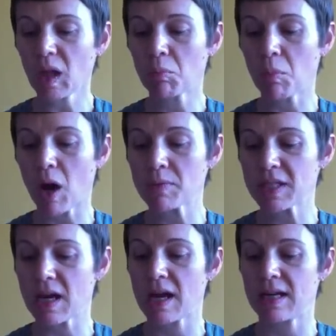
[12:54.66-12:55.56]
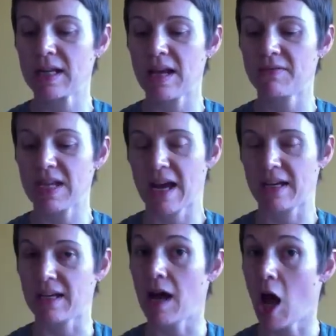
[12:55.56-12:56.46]
Mom sighed and gave
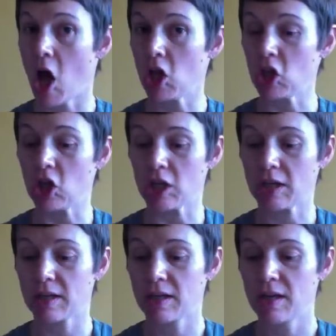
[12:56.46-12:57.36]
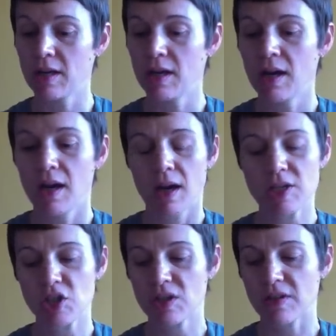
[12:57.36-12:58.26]
Daddy a look. "I
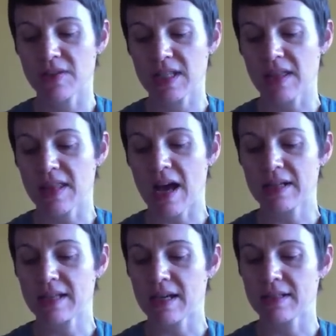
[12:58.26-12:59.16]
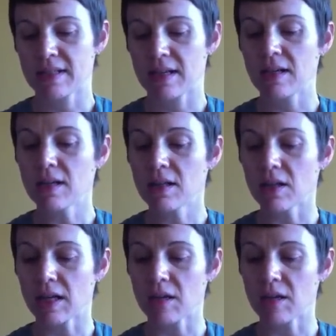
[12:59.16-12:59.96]
shouldn't have said that," Dad said, looking